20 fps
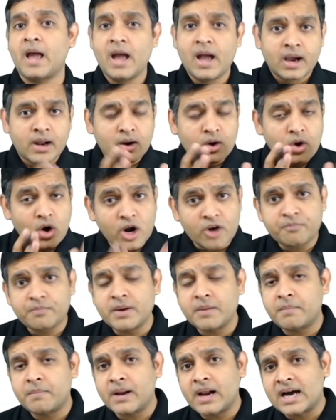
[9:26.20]
A lot of
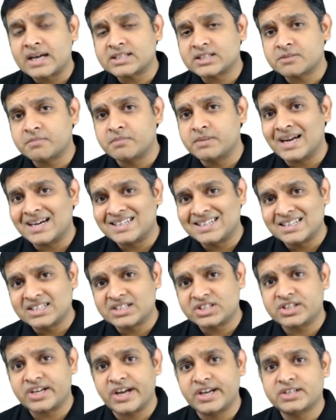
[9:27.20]
people ask me at
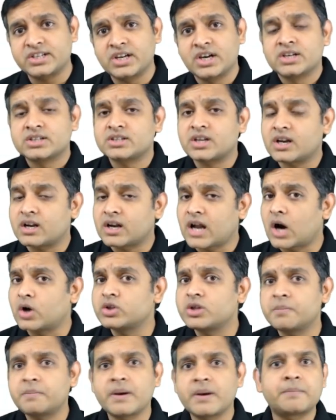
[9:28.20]
this stage, sir, now
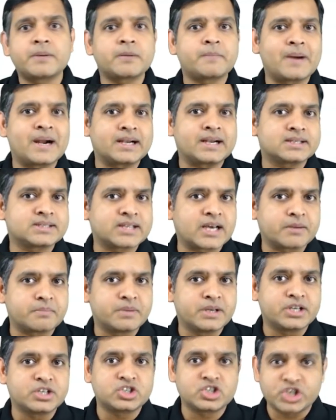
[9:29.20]
the paper patterns are
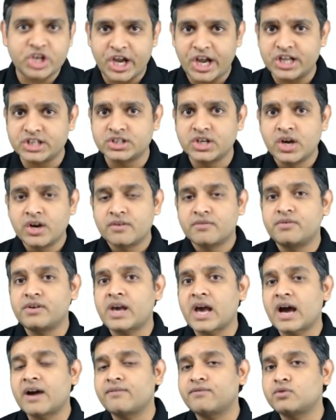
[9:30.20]
being changed. We
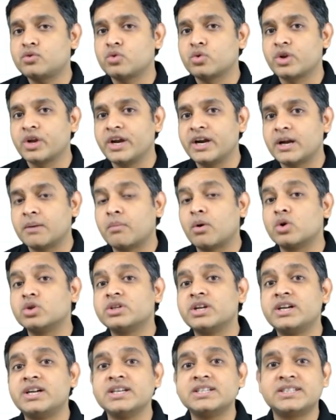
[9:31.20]
have to read about
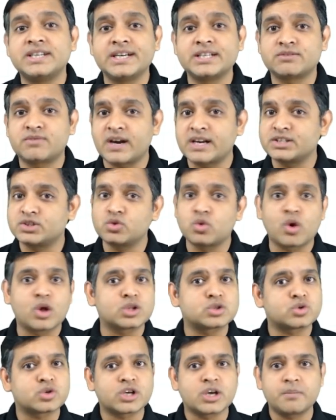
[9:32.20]
the disease wise. You
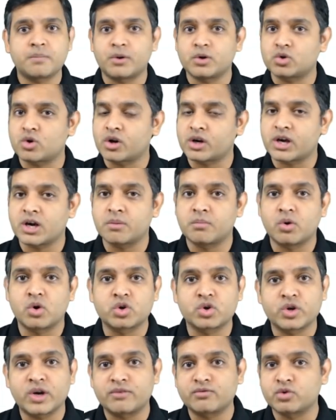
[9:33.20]
also keep on talking
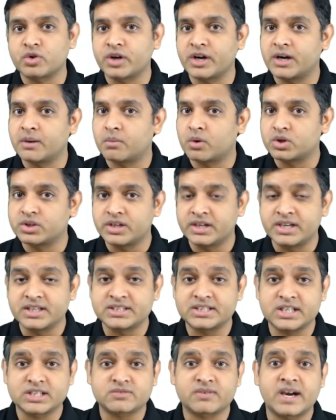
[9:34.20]
about you have to read about the
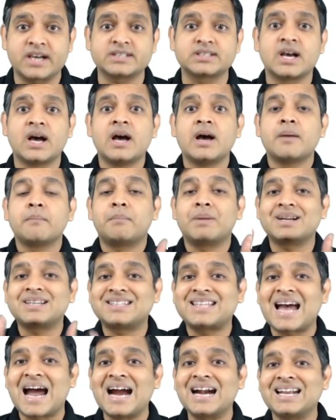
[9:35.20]
disease wise, but
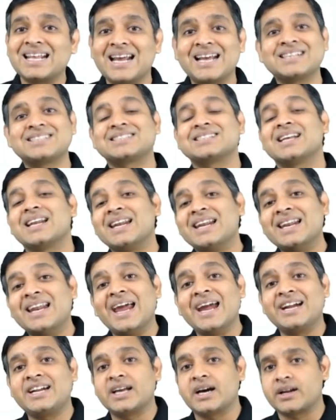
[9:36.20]
that is
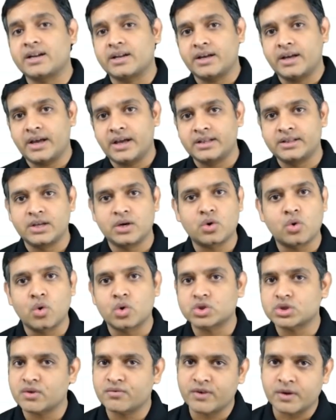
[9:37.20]
later in the
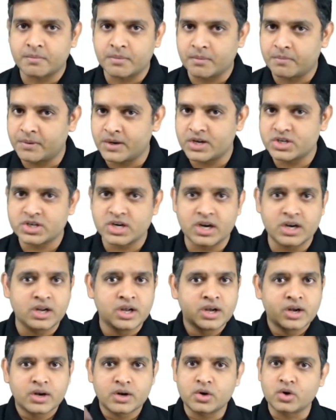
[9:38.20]
course of your
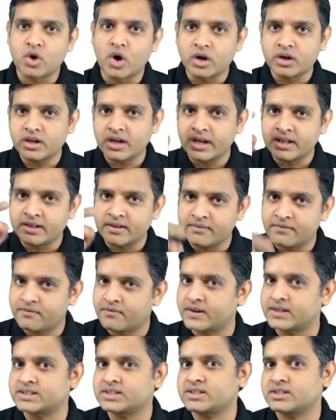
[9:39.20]
preparation, not in the
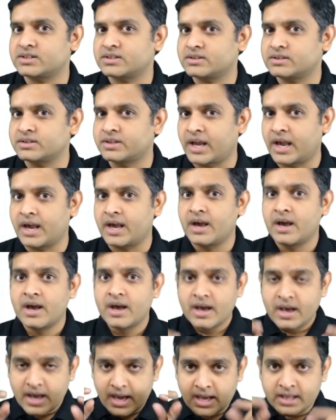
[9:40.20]
first day.
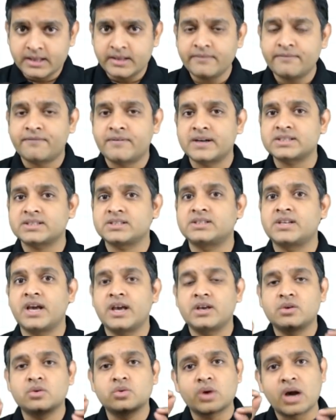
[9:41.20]
In the first day,
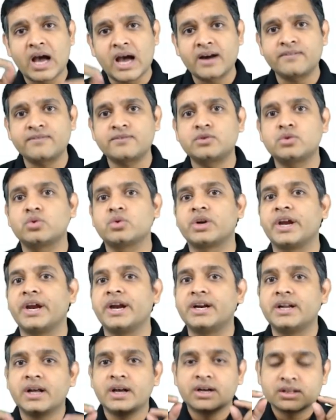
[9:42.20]
you have to
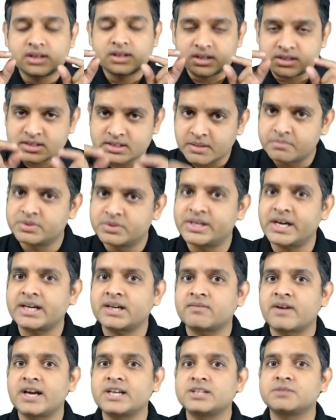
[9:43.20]
read the subject
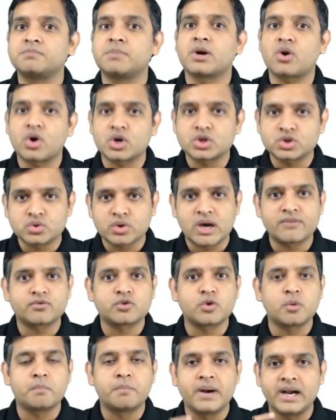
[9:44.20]
wise because you have
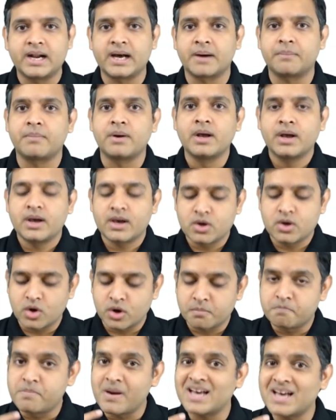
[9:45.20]
to build up
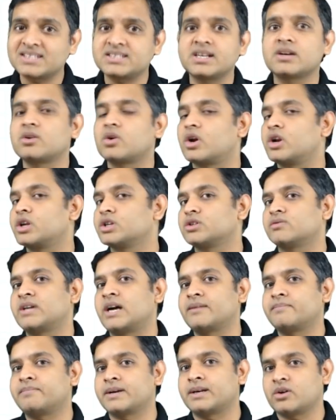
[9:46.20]
your basic knowledge of
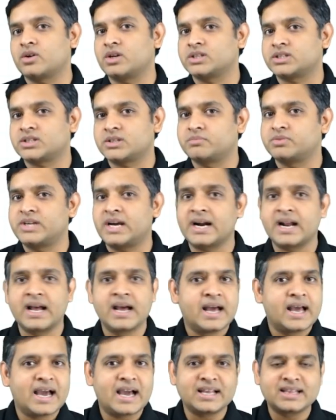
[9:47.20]
that particular subject,
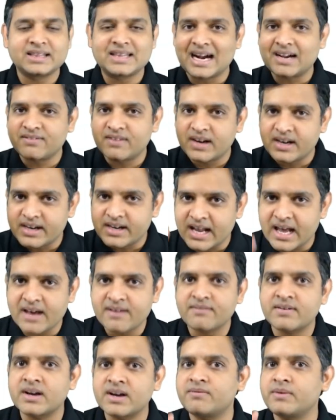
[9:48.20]
and that will
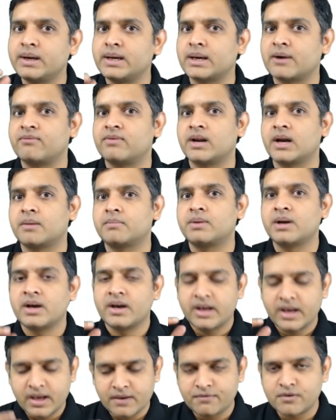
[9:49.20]
never be developed
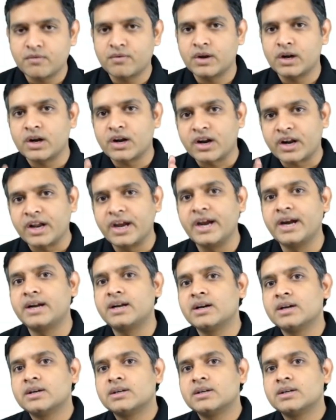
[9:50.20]
if you will read